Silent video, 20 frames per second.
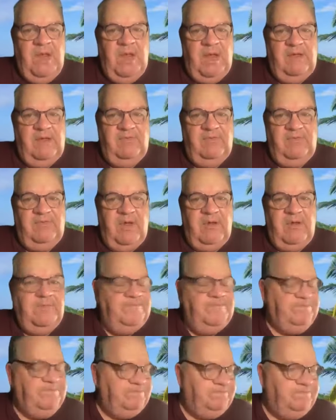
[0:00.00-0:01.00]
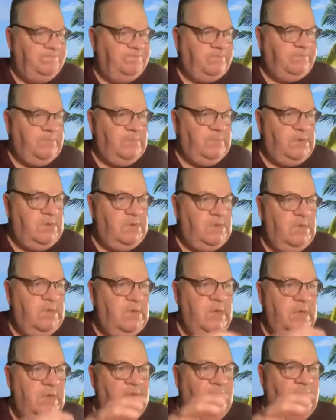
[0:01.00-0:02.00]
And so
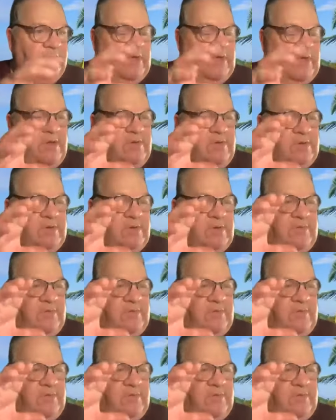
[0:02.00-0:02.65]
don't